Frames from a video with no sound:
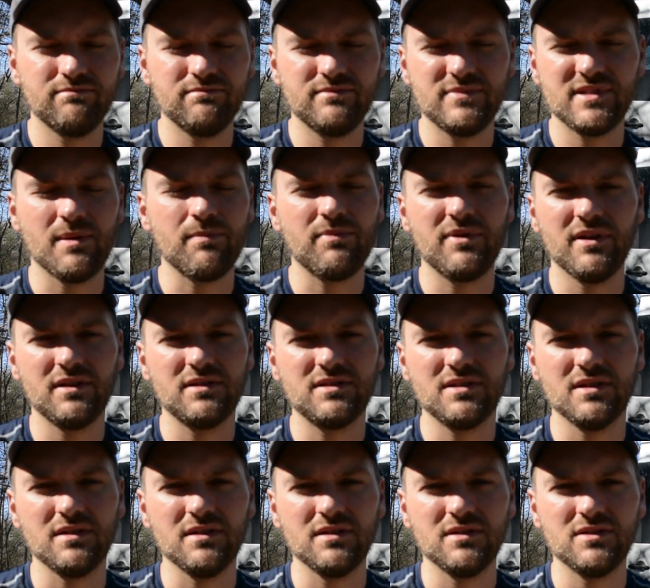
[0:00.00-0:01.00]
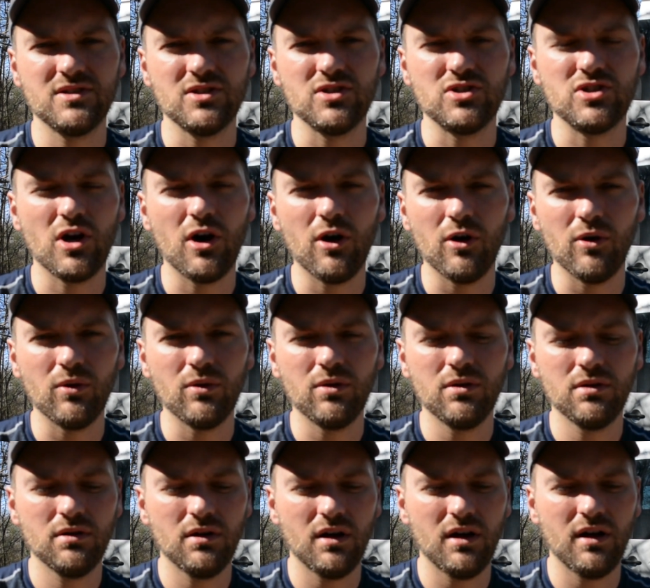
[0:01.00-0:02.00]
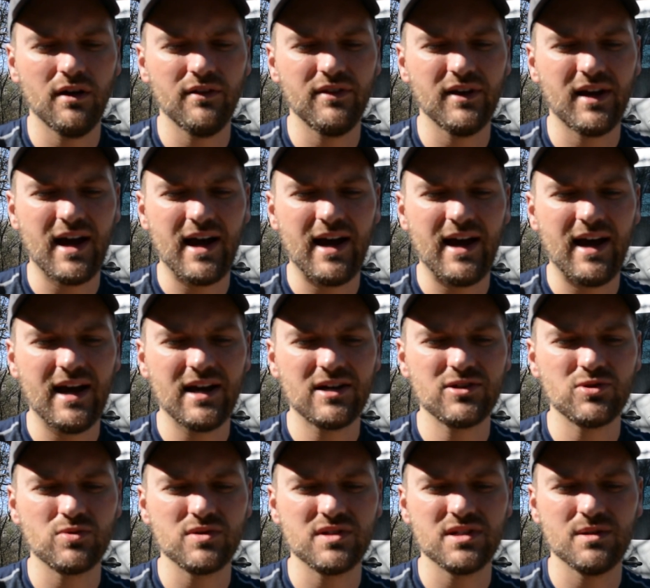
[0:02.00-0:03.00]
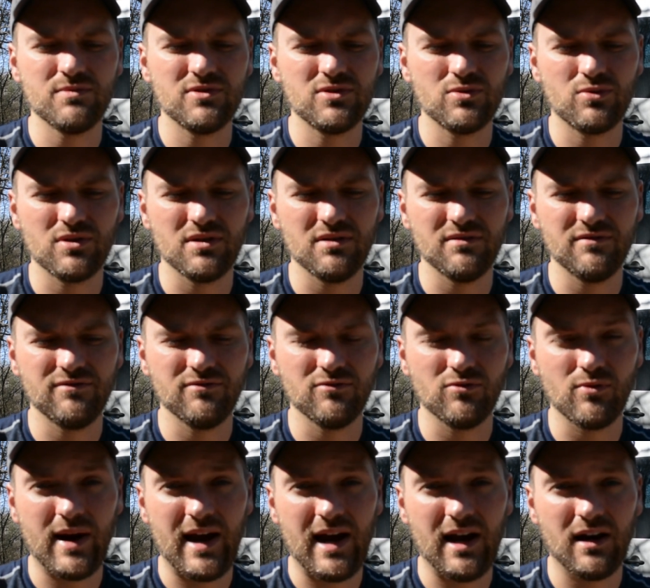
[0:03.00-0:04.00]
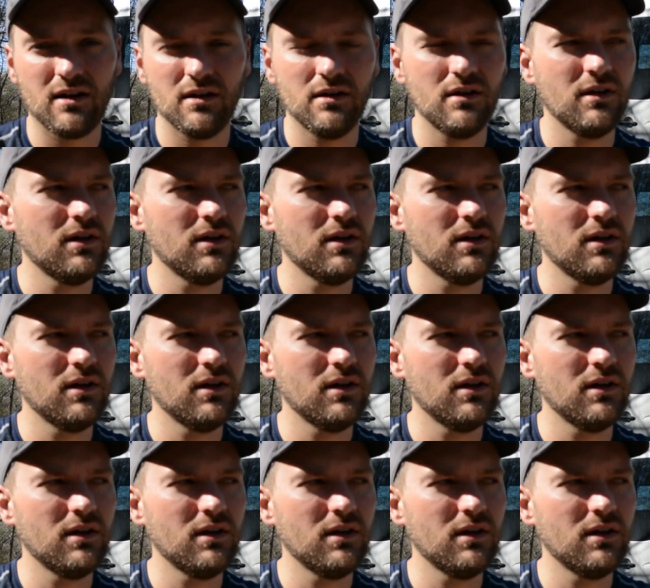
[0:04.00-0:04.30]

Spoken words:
something to tow the kayaks, or some sort of rack.